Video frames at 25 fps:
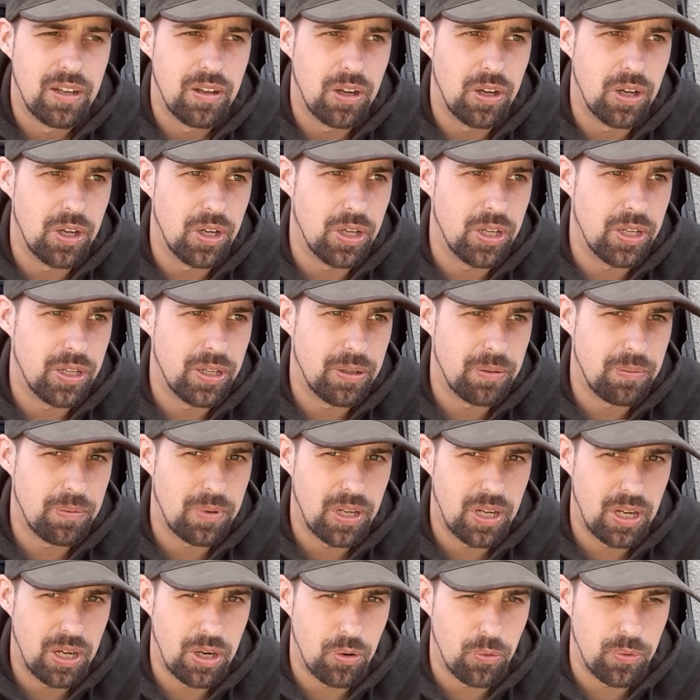uh,
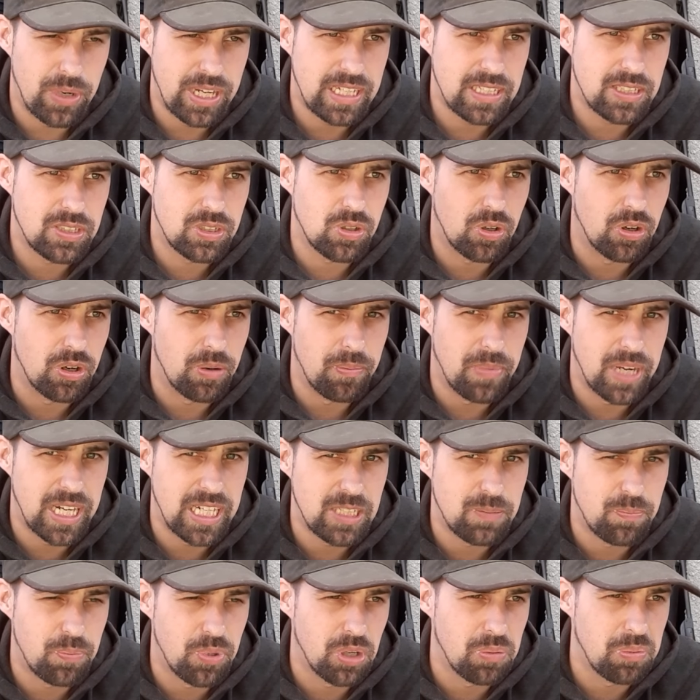a rat or a
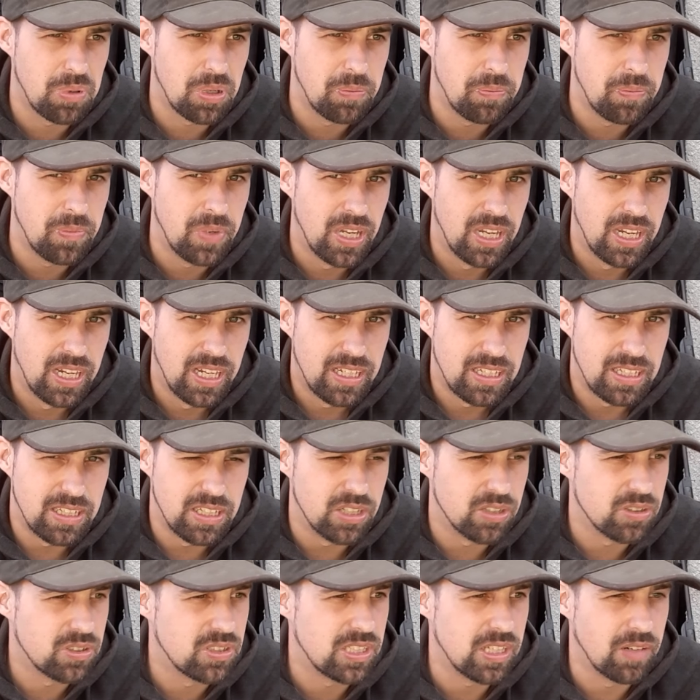mice problem
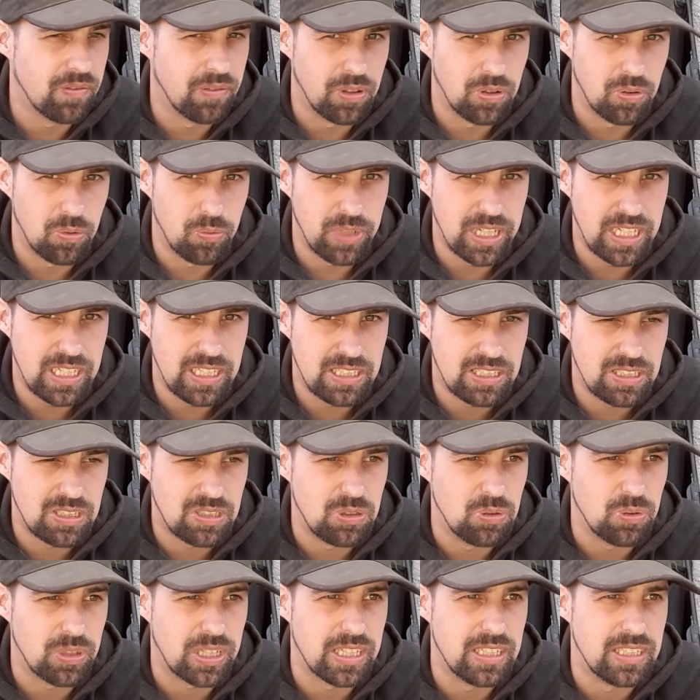there are several
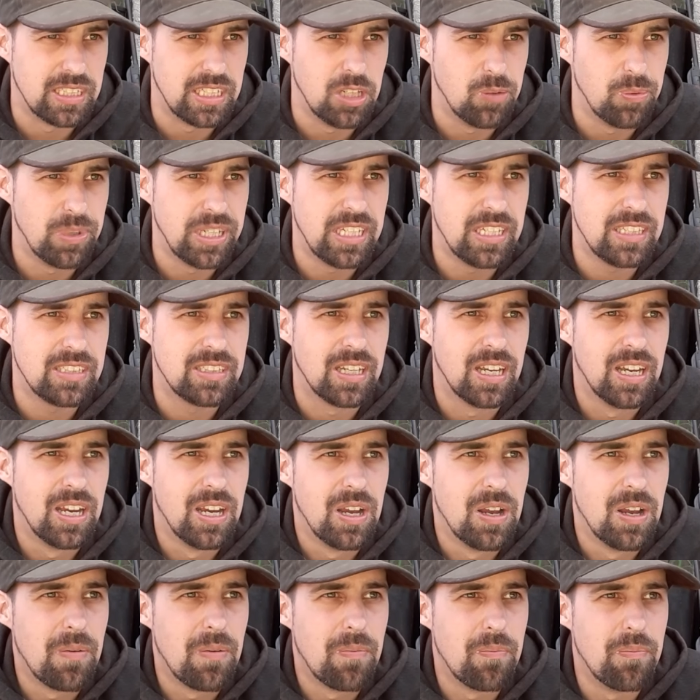ways you can deal with it
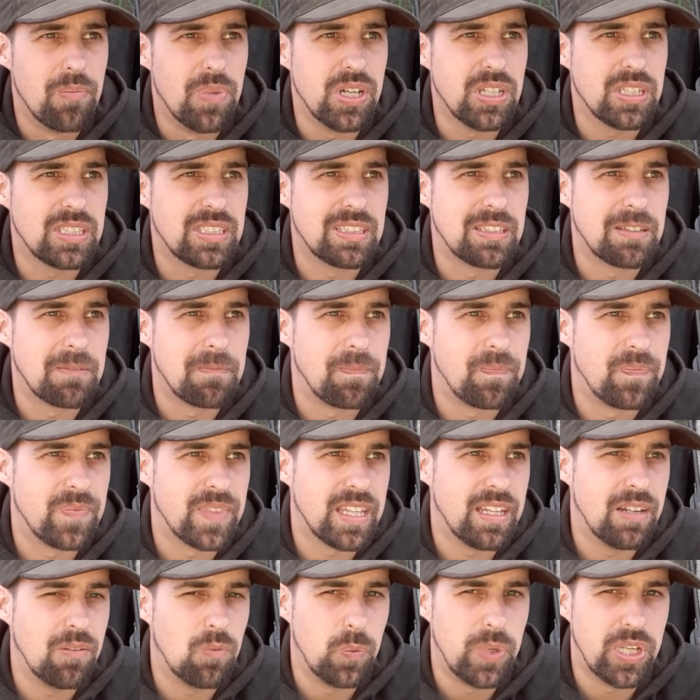but
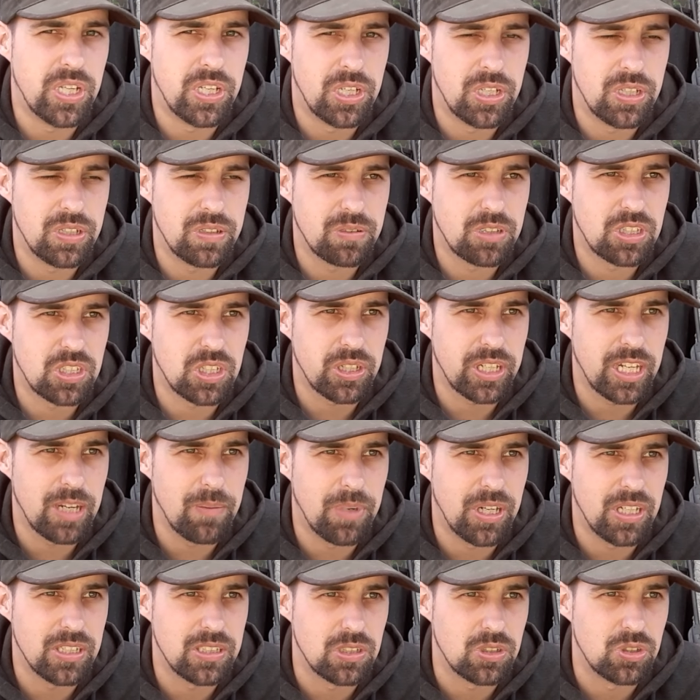we're talking
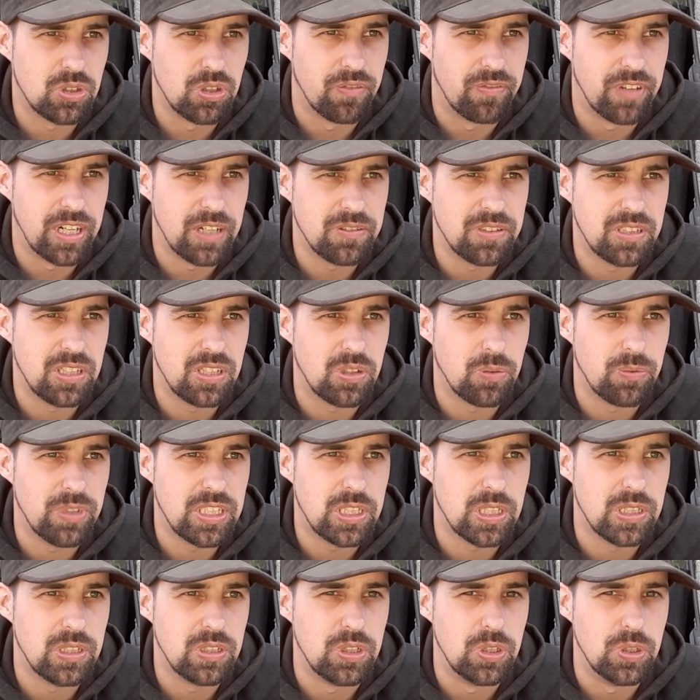about the survival
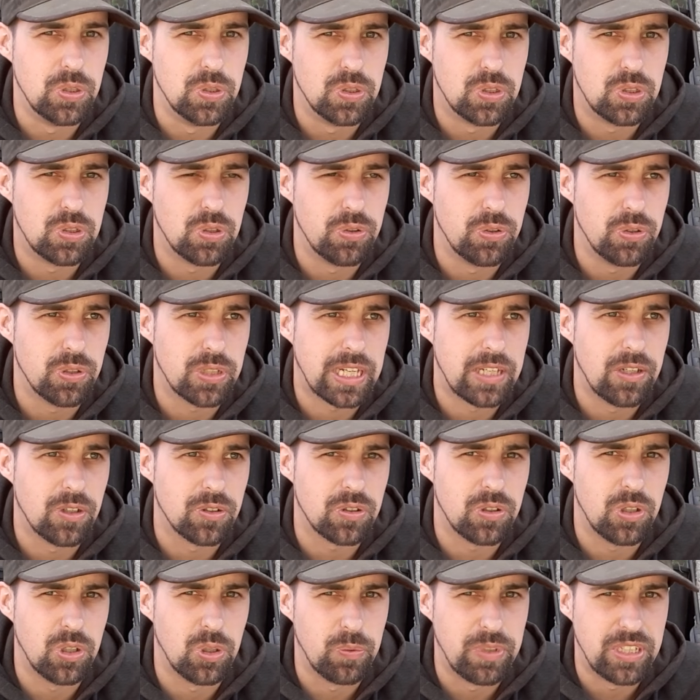situation you so you cannot
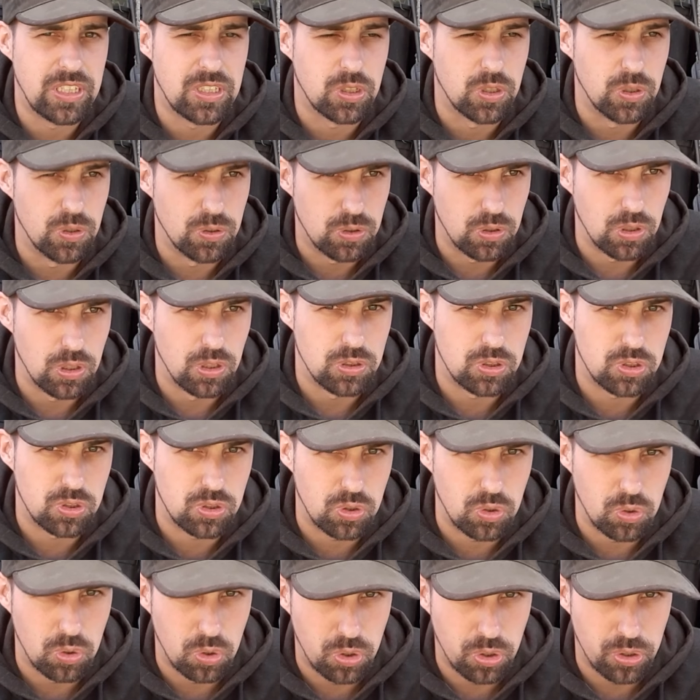always go to the
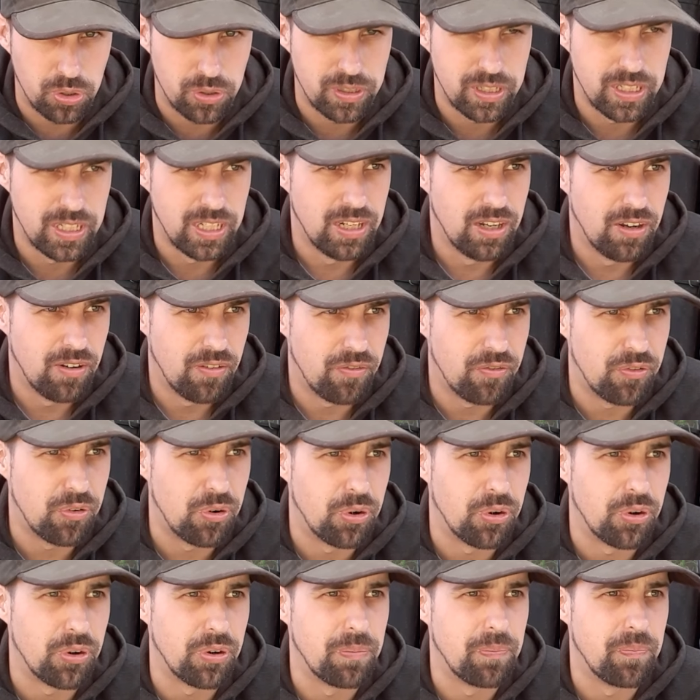store
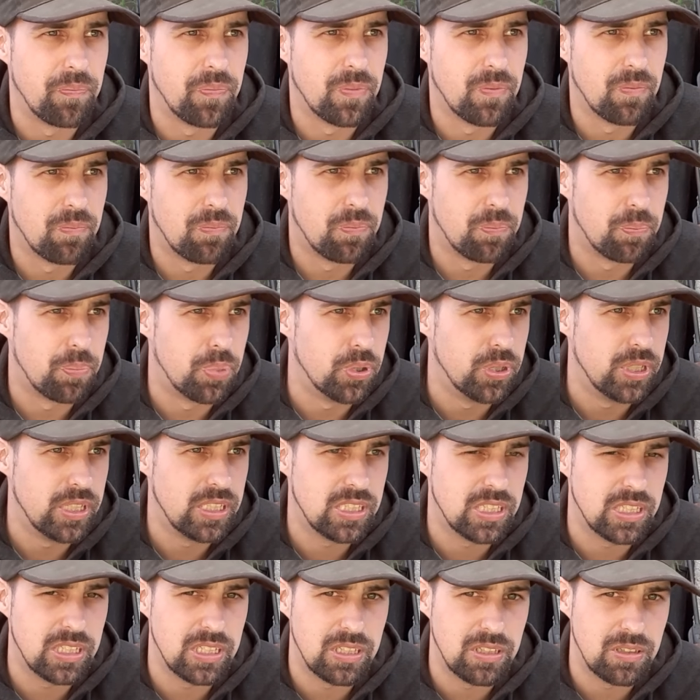for
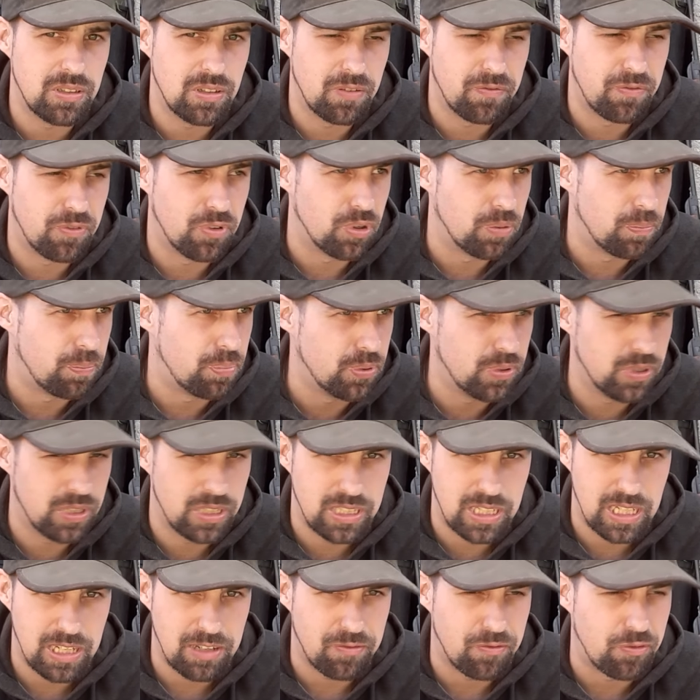poison for
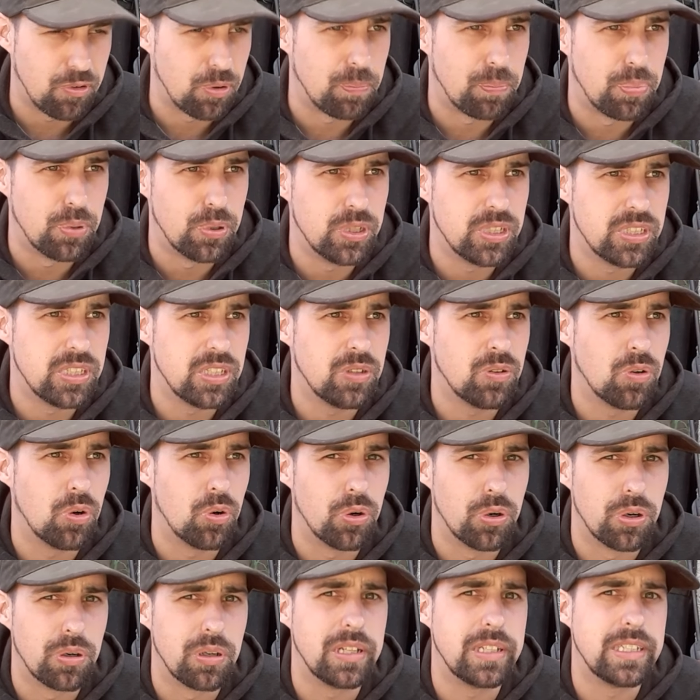yeah, for poison
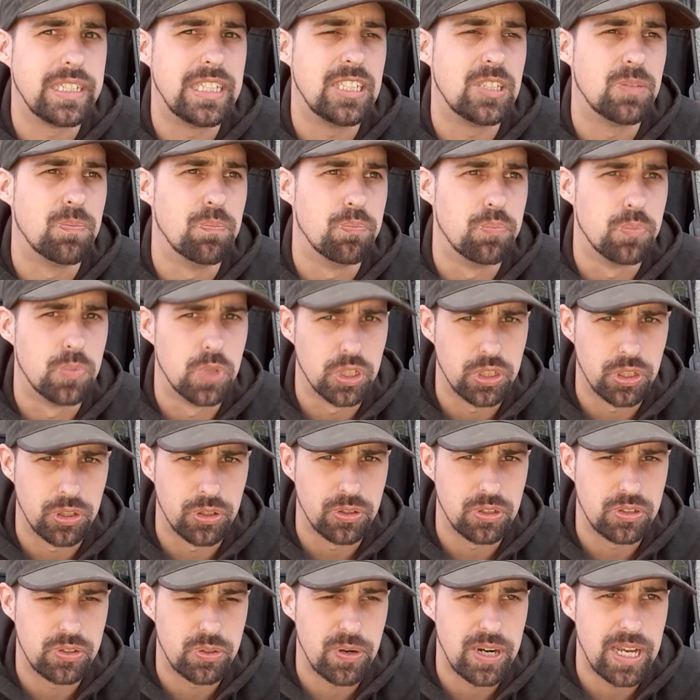or these
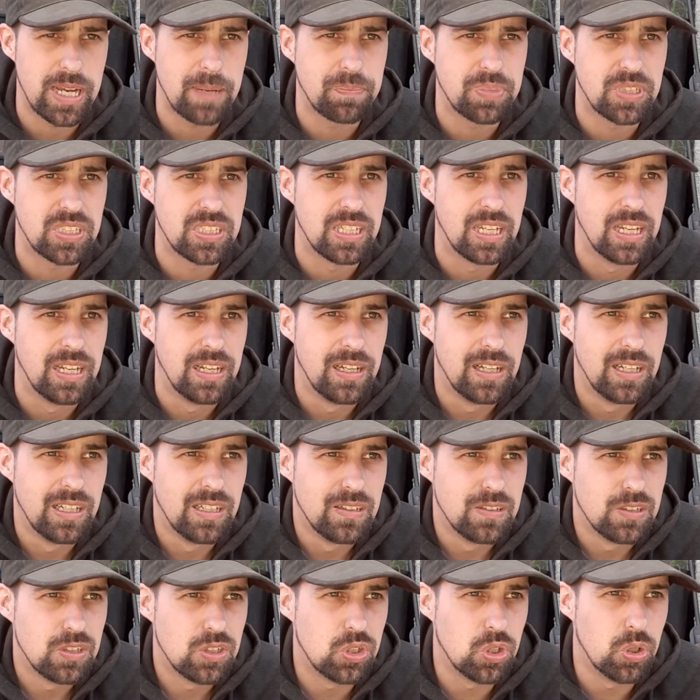modern traps
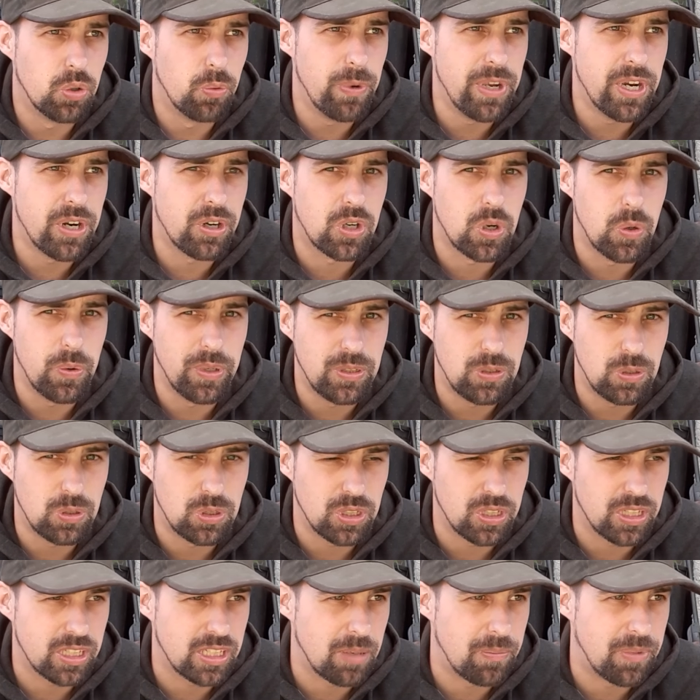so we are going to
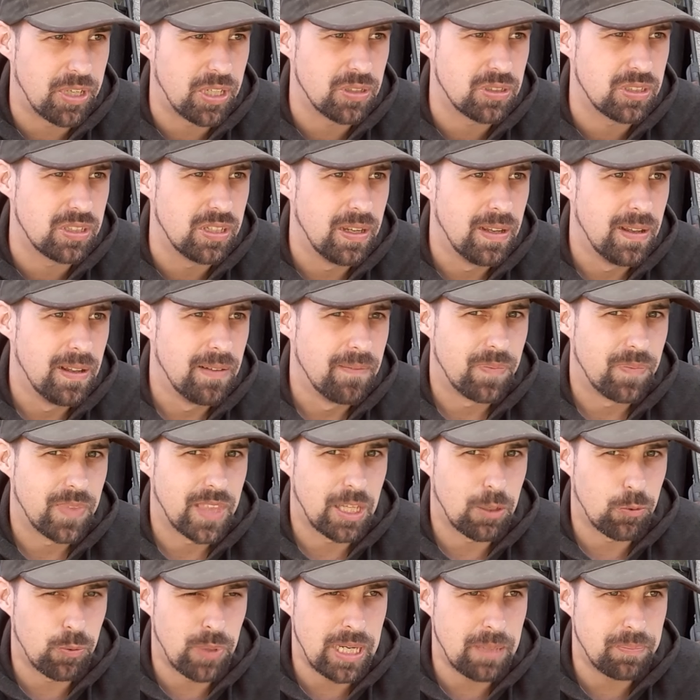talk about
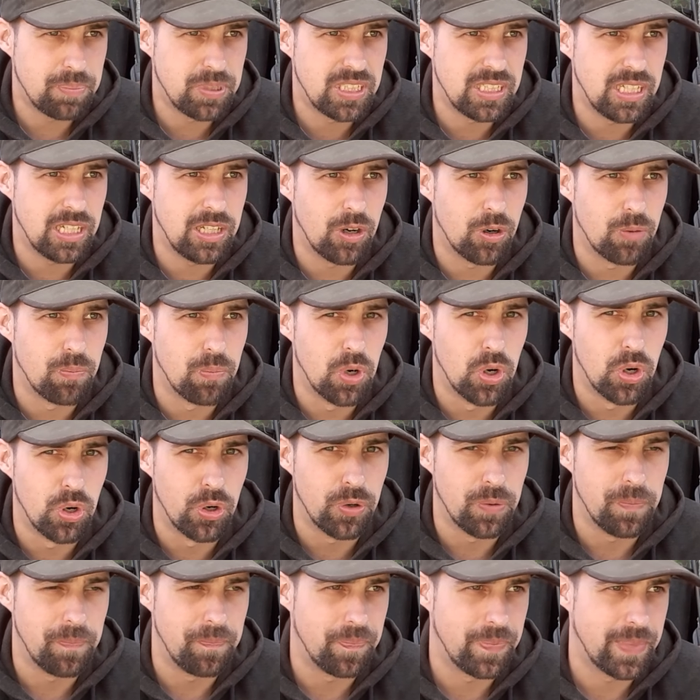traps that are
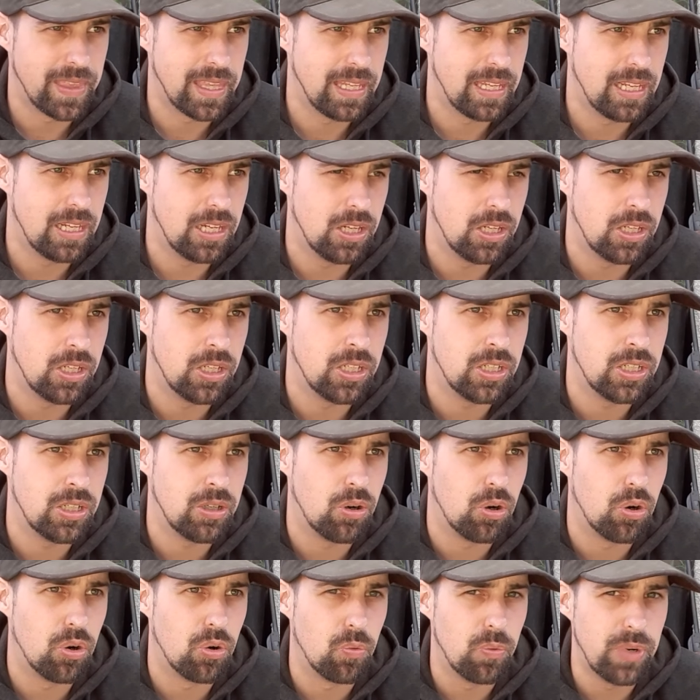more uh,
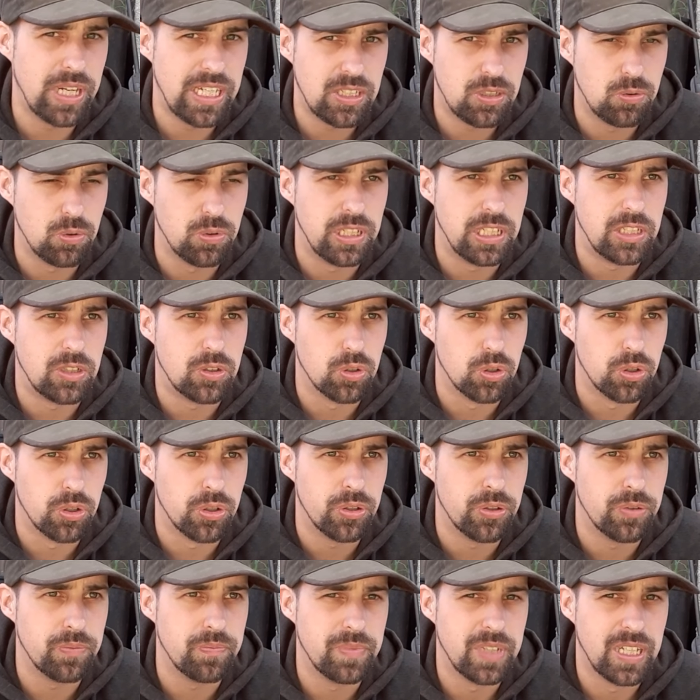or ways to
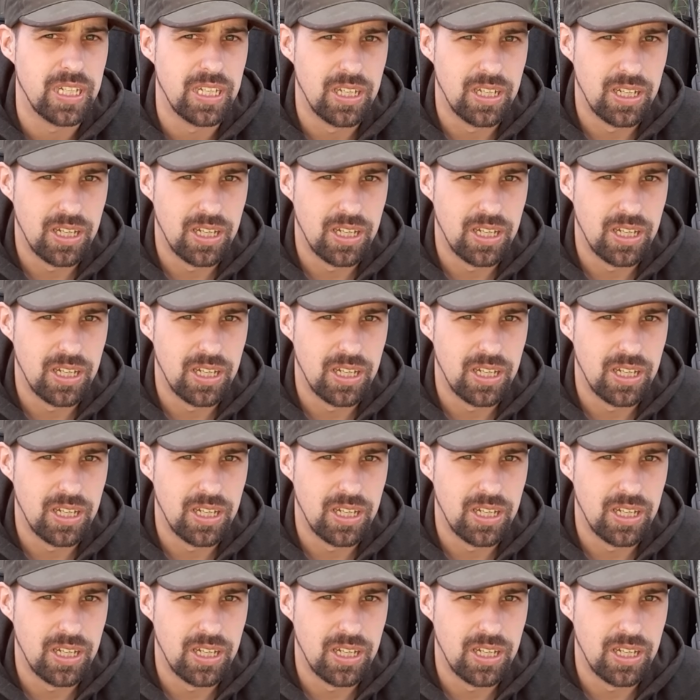deter